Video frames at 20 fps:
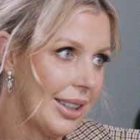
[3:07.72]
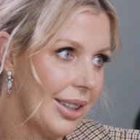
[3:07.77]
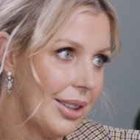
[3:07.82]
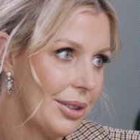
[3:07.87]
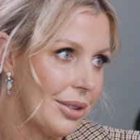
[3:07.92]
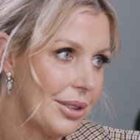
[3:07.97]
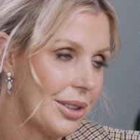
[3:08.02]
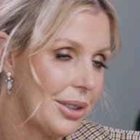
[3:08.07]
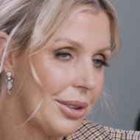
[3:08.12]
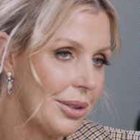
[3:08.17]

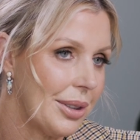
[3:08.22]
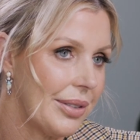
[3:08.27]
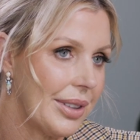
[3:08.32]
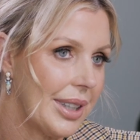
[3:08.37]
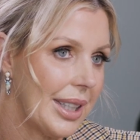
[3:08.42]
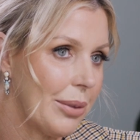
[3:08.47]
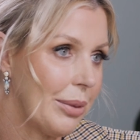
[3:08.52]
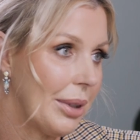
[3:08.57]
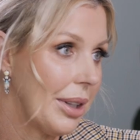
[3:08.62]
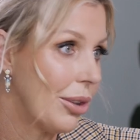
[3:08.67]
halt, or
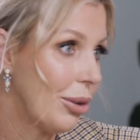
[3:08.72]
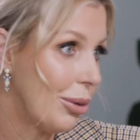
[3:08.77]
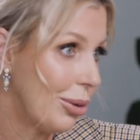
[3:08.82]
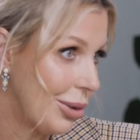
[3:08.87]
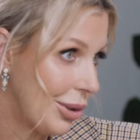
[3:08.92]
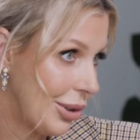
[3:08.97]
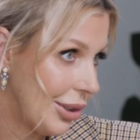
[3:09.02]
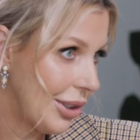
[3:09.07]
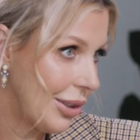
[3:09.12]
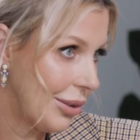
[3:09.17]
everything we
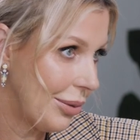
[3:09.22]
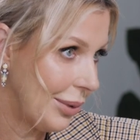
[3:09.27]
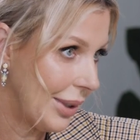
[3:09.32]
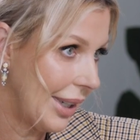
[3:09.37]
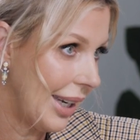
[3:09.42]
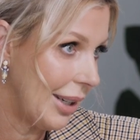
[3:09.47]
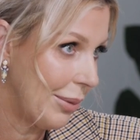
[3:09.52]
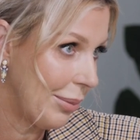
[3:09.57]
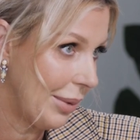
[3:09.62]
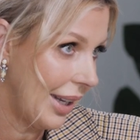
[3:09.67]
thought we
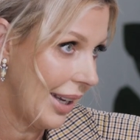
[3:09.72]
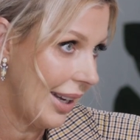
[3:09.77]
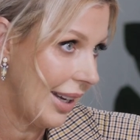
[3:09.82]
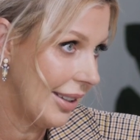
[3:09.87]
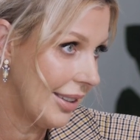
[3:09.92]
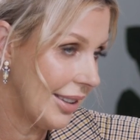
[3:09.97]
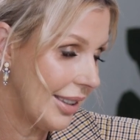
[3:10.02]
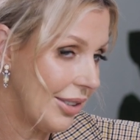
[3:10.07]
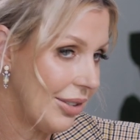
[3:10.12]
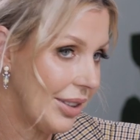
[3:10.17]
had
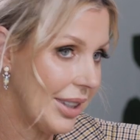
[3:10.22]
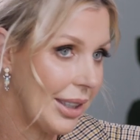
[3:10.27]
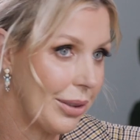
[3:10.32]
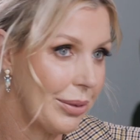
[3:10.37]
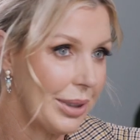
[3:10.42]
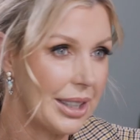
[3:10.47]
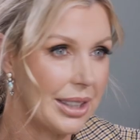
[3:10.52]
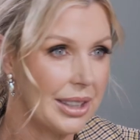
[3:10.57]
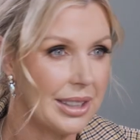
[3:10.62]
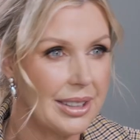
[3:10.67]
planned and everything
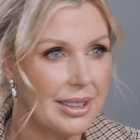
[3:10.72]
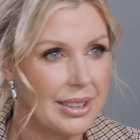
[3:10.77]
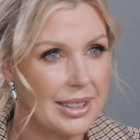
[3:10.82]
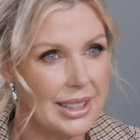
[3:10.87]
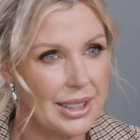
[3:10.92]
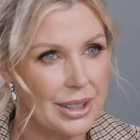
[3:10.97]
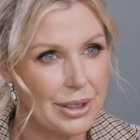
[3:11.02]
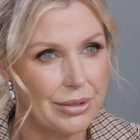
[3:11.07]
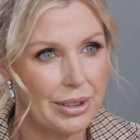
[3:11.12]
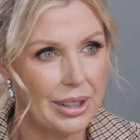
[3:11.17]
we could
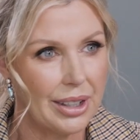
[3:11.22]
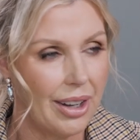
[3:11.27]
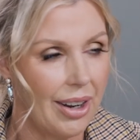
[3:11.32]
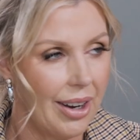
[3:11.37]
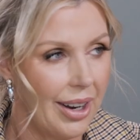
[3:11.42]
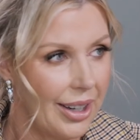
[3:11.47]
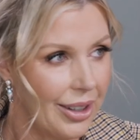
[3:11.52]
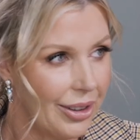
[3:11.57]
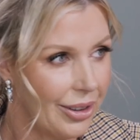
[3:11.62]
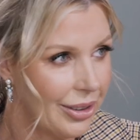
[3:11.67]
sort of
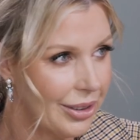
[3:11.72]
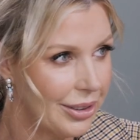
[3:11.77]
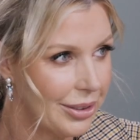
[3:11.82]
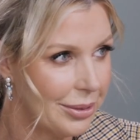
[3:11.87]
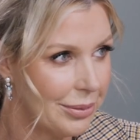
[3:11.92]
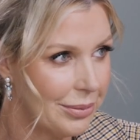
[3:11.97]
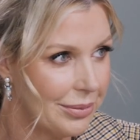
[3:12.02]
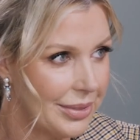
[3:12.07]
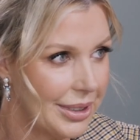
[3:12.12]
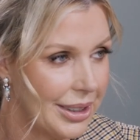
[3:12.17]
rely on,
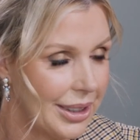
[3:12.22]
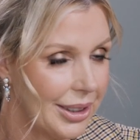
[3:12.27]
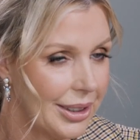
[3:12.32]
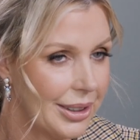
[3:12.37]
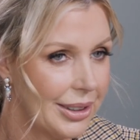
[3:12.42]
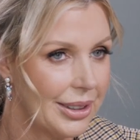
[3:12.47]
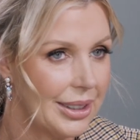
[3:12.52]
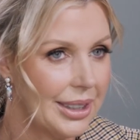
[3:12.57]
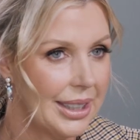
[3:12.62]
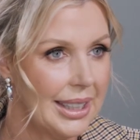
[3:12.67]
or, you
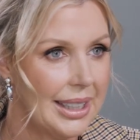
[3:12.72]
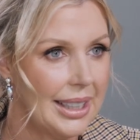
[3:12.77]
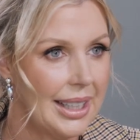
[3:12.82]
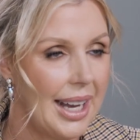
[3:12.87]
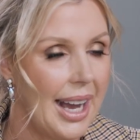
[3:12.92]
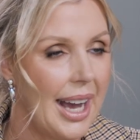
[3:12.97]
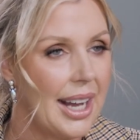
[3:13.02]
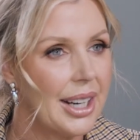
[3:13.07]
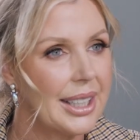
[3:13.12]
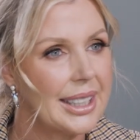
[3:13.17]
know.
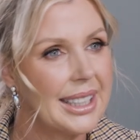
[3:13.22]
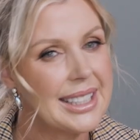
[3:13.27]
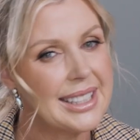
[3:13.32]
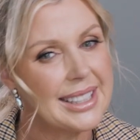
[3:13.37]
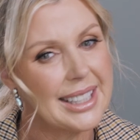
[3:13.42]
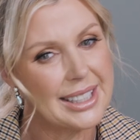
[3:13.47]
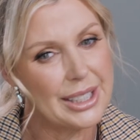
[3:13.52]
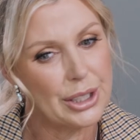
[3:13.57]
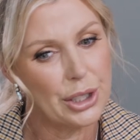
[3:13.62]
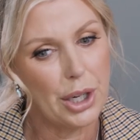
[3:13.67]
And I guess
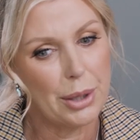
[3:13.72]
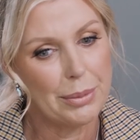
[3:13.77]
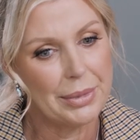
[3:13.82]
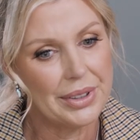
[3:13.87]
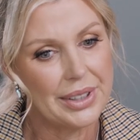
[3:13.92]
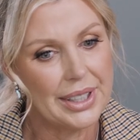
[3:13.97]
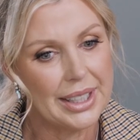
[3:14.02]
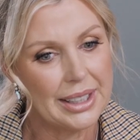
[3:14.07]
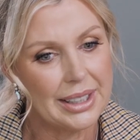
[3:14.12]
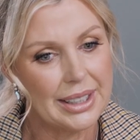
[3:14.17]
that's a
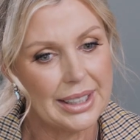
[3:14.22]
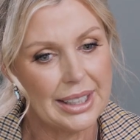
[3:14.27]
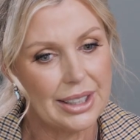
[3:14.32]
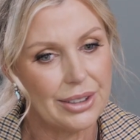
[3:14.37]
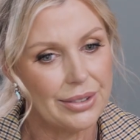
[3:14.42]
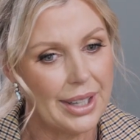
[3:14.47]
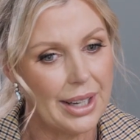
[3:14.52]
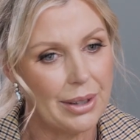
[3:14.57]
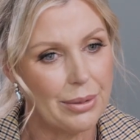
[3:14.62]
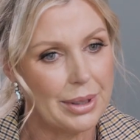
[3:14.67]
common thing. You hear
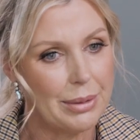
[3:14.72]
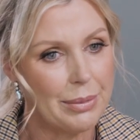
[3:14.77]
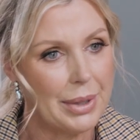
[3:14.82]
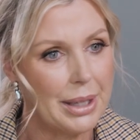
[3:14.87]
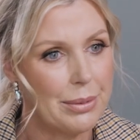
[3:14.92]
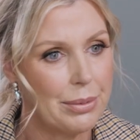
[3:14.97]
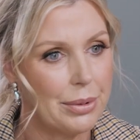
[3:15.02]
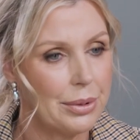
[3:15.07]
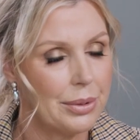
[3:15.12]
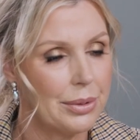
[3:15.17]
of that when
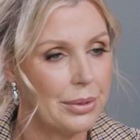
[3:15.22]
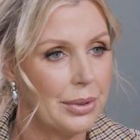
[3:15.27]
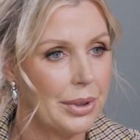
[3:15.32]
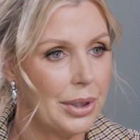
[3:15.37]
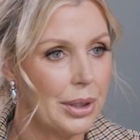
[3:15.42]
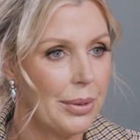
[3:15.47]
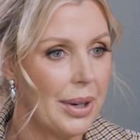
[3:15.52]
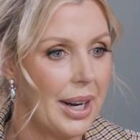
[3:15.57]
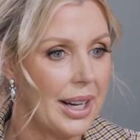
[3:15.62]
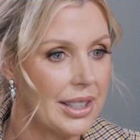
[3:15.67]
people
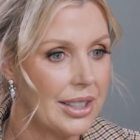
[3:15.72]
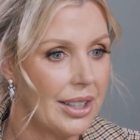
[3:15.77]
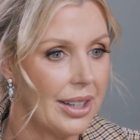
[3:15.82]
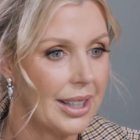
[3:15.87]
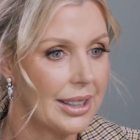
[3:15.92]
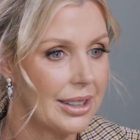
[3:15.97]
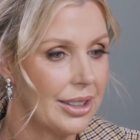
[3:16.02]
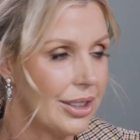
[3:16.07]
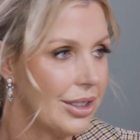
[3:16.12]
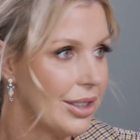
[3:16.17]
who are
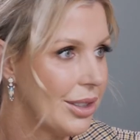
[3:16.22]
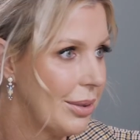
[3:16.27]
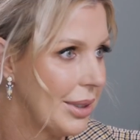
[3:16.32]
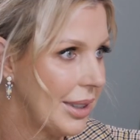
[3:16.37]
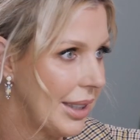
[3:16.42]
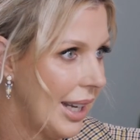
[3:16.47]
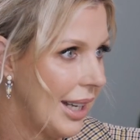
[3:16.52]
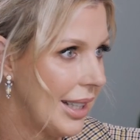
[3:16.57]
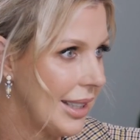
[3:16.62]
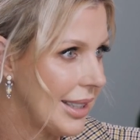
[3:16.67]
diagnosed
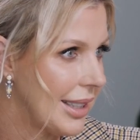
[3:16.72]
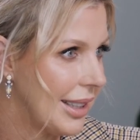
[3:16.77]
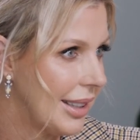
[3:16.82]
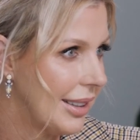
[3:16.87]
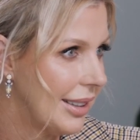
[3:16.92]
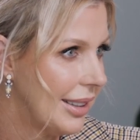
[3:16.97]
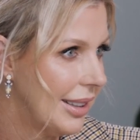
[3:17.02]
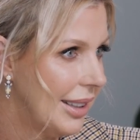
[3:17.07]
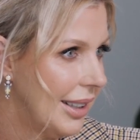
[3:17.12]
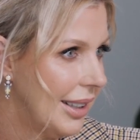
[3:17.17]
with cancer,